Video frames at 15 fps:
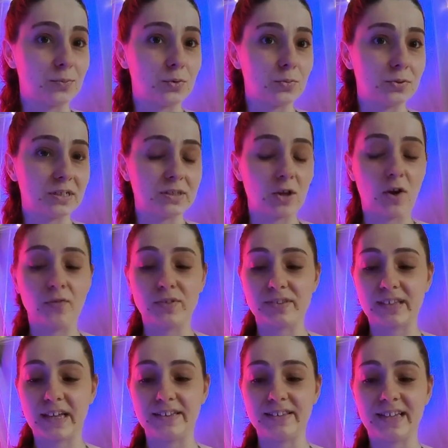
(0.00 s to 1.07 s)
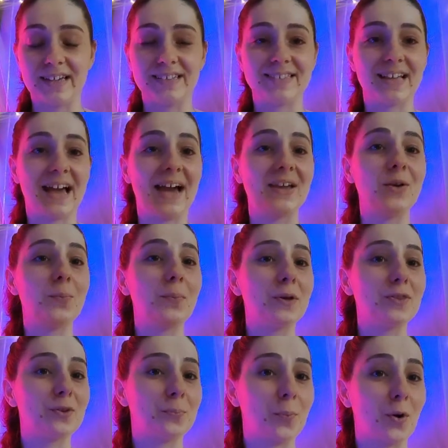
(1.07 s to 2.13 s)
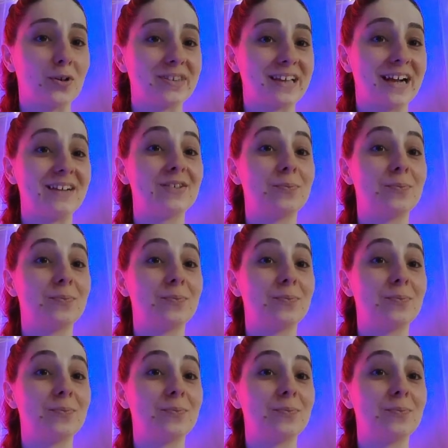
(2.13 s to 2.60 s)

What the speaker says: blueprint of the 10 days, I opened the portal.